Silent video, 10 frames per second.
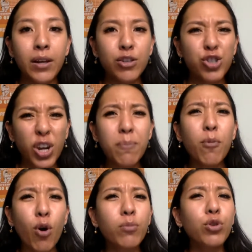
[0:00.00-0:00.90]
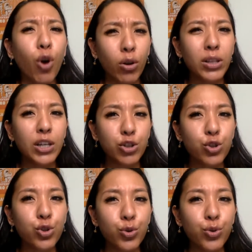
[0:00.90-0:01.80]
share more
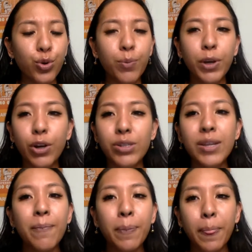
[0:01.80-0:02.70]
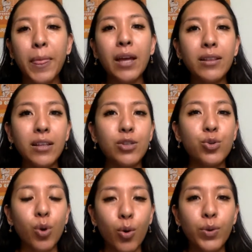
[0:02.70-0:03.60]
knowledge to you, because that is
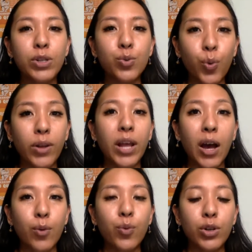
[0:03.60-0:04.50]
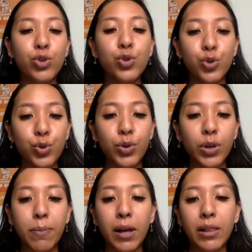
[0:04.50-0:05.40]
always what I want to do
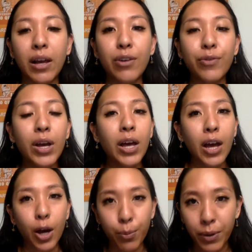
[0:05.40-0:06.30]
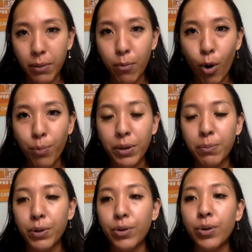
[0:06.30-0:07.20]
in my life, helping more
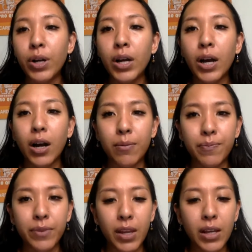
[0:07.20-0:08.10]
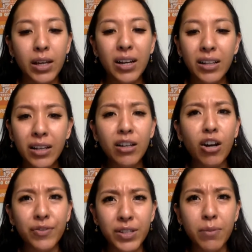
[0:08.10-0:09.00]
people clear
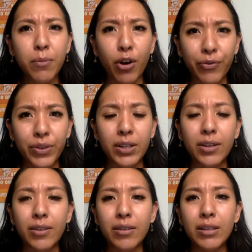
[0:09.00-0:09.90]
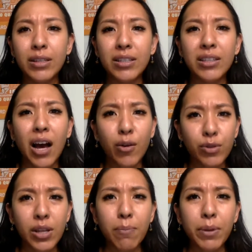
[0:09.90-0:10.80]
off some of the
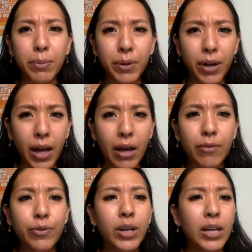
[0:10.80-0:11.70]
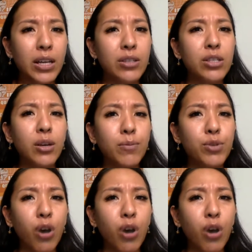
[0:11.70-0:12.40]
doubts that people have in terms